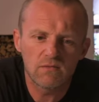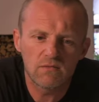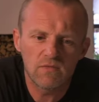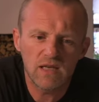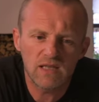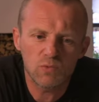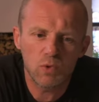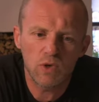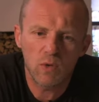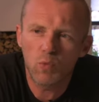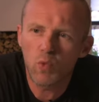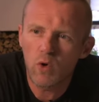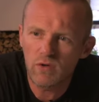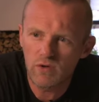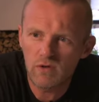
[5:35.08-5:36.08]
That's what I
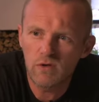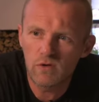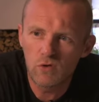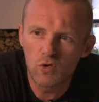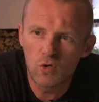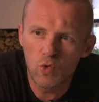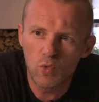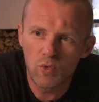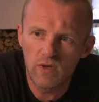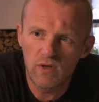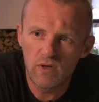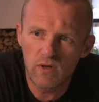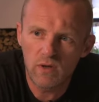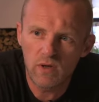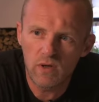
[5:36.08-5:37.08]
wanted to do
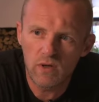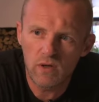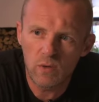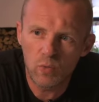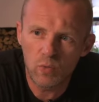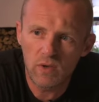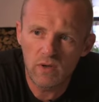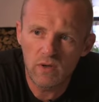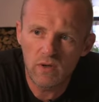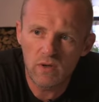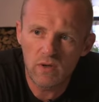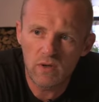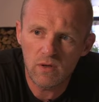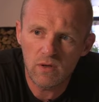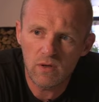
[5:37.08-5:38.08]
with
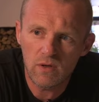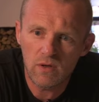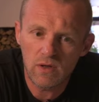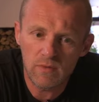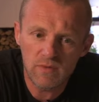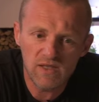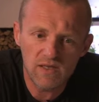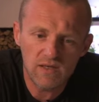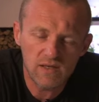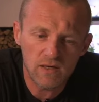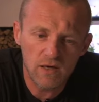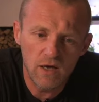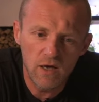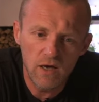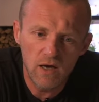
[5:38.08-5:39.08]
Nemesis,
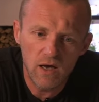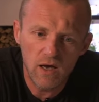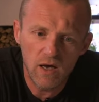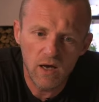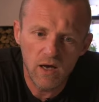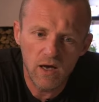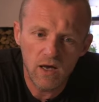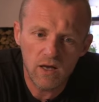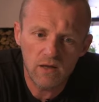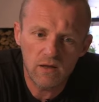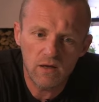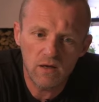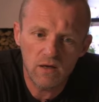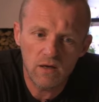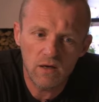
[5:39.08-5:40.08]

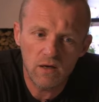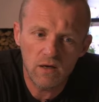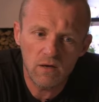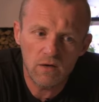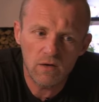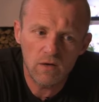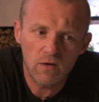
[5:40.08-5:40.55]
and I